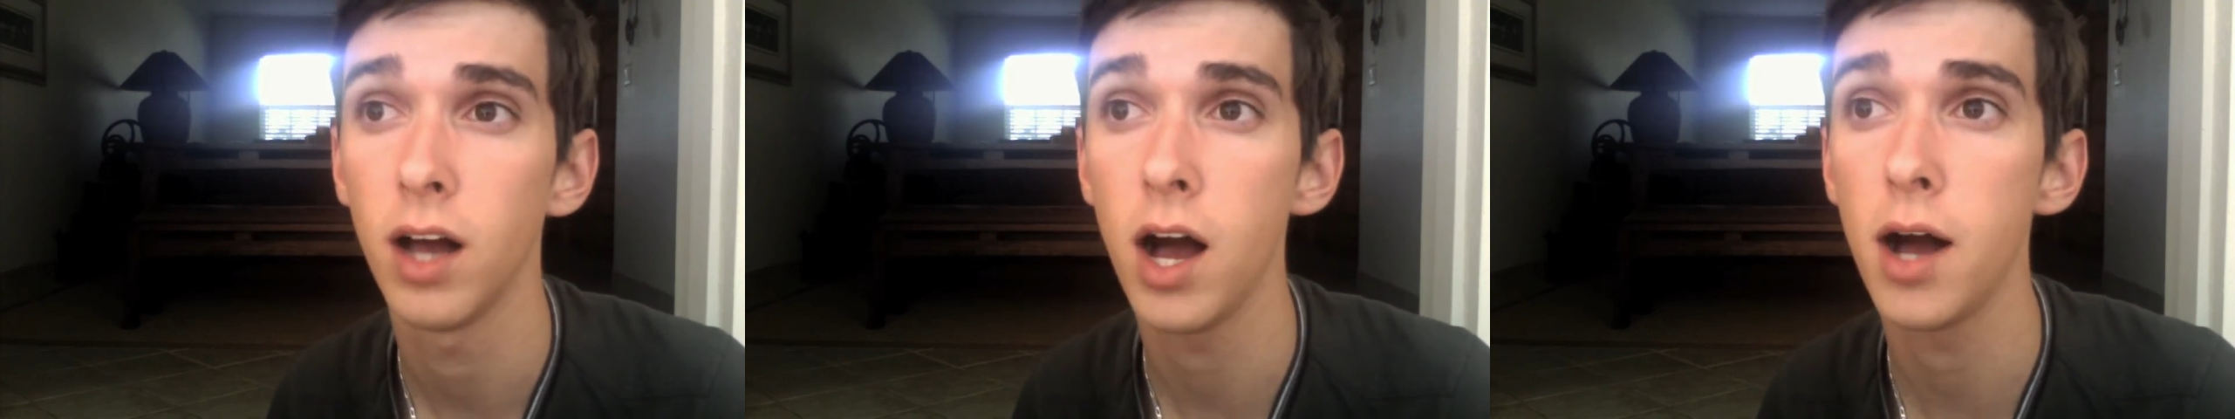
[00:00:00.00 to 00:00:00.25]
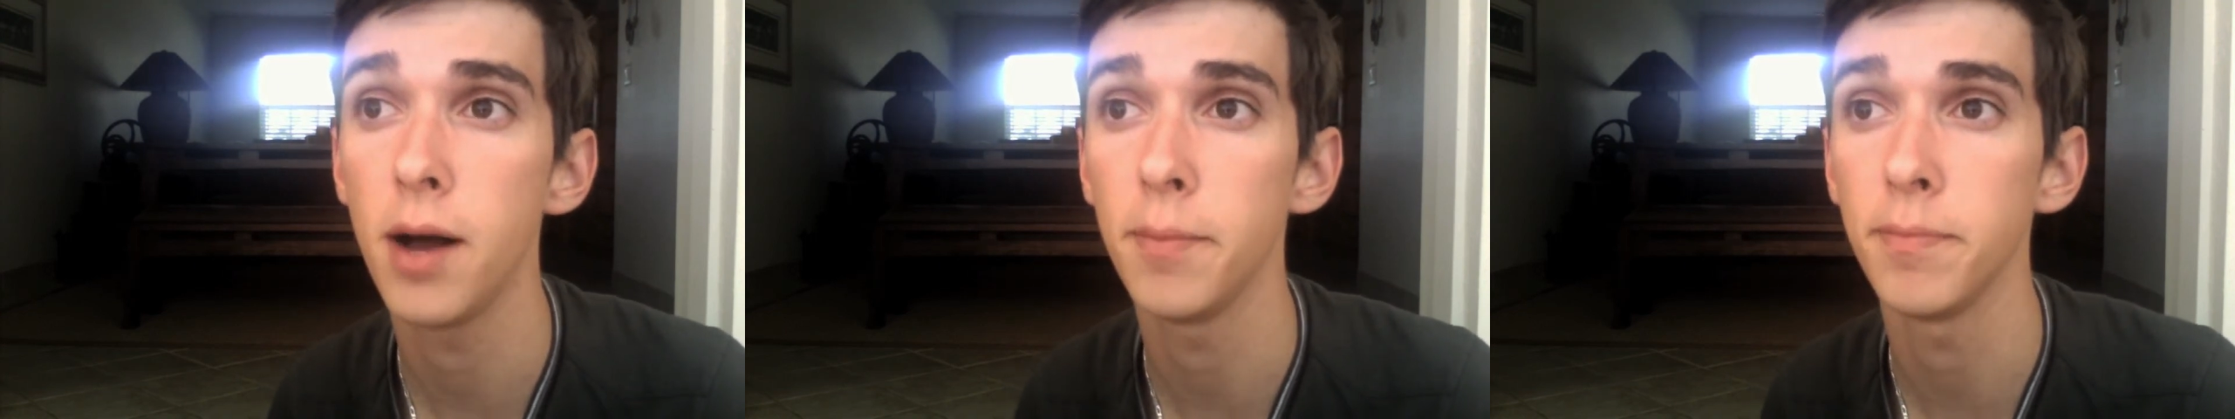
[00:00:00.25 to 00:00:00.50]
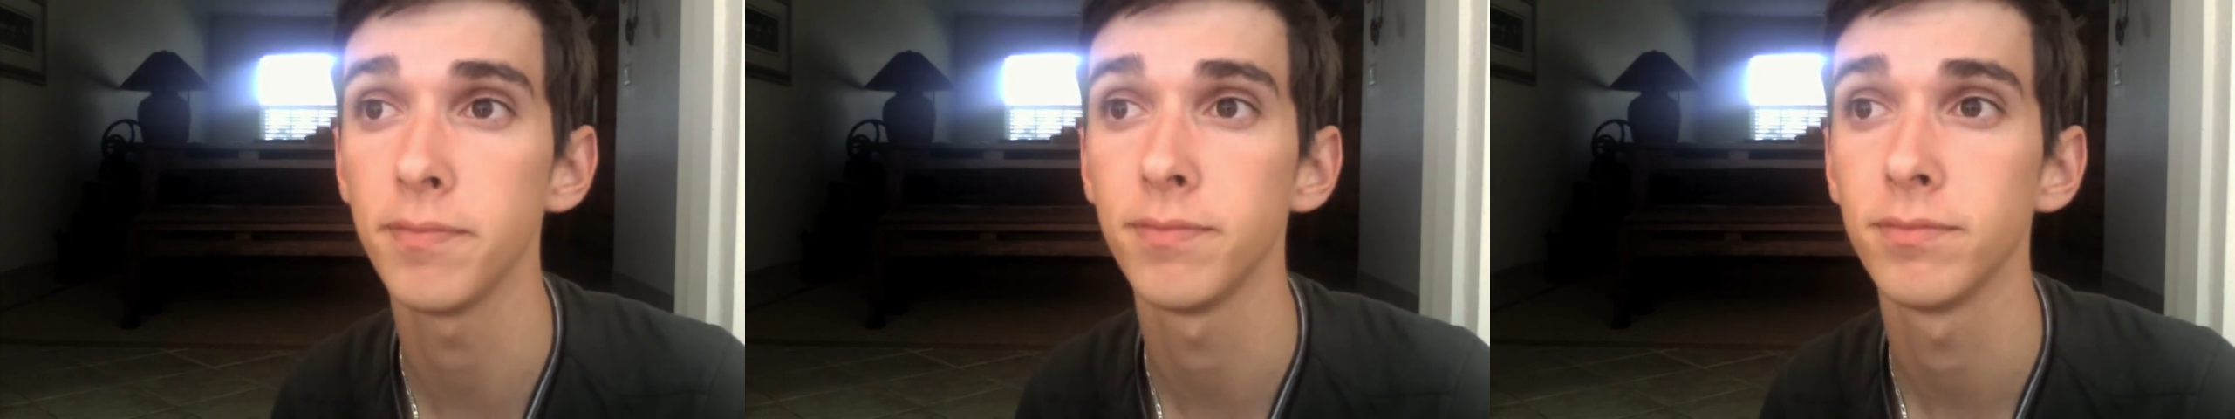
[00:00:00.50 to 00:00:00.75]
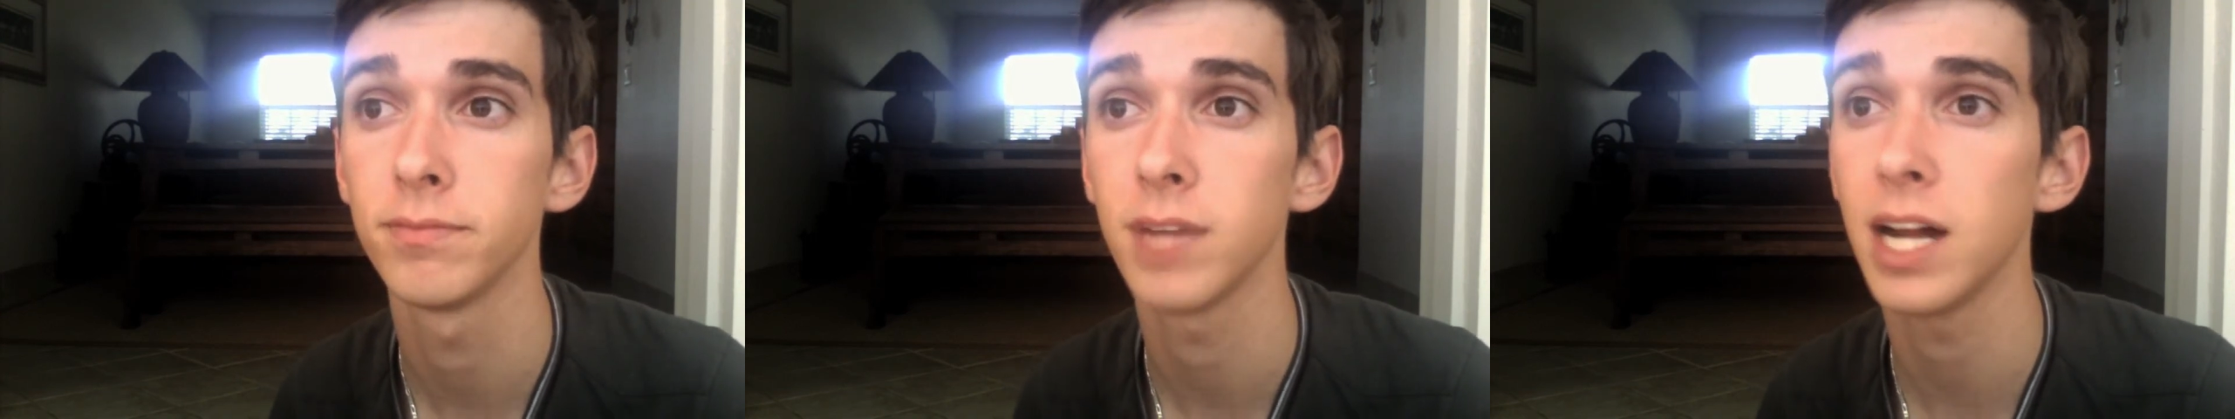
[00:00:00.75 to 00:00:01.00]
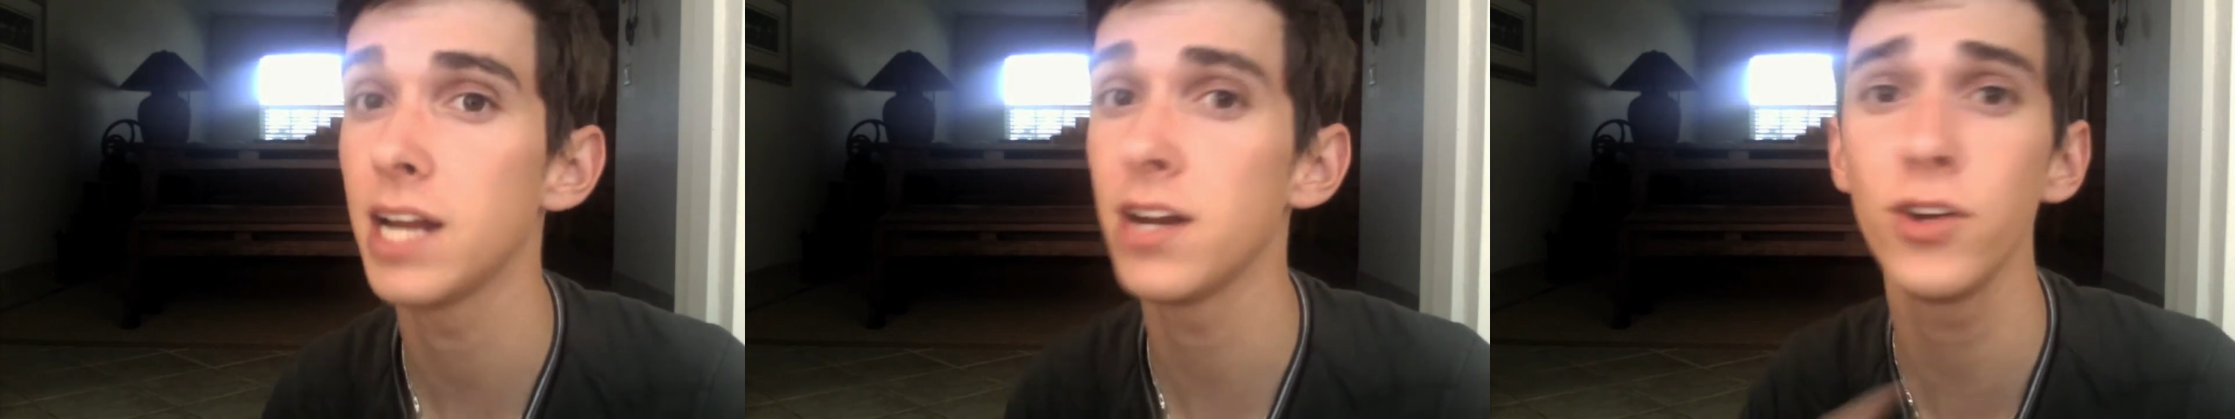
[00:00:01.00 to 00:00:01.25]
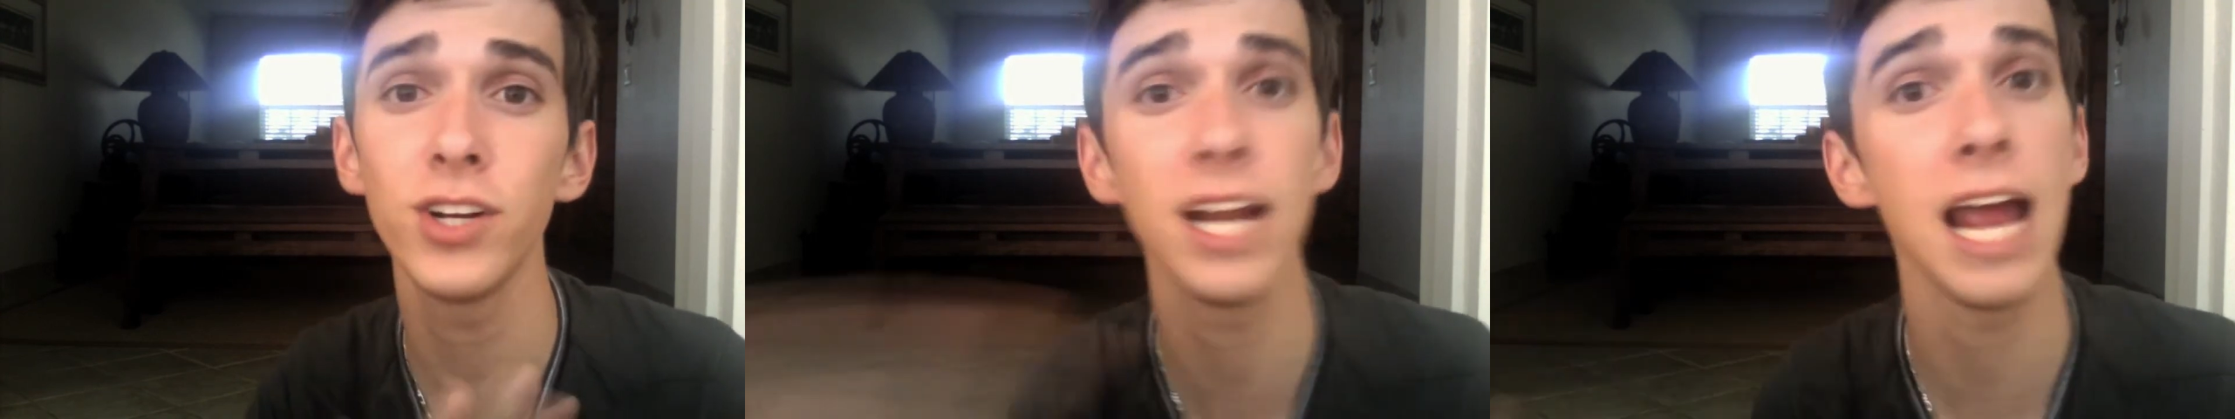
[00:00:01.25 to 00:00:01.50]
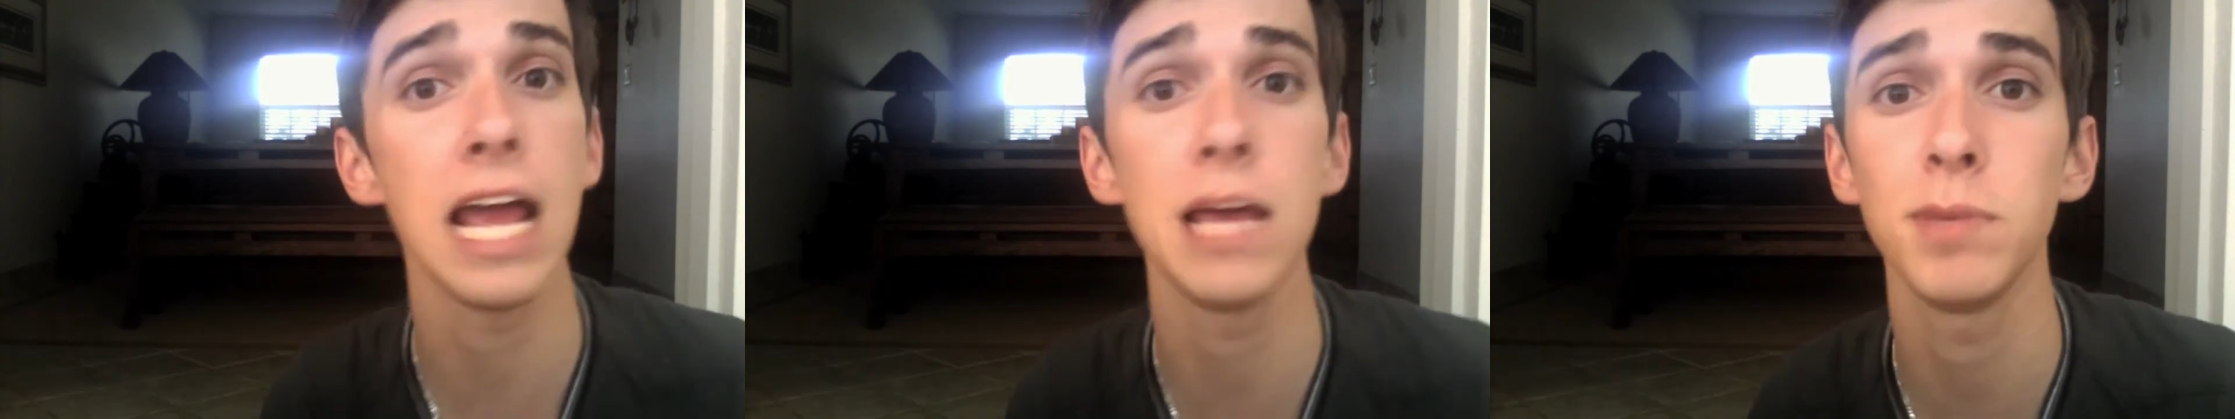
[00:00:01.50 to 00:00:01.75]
And I know you're going to hate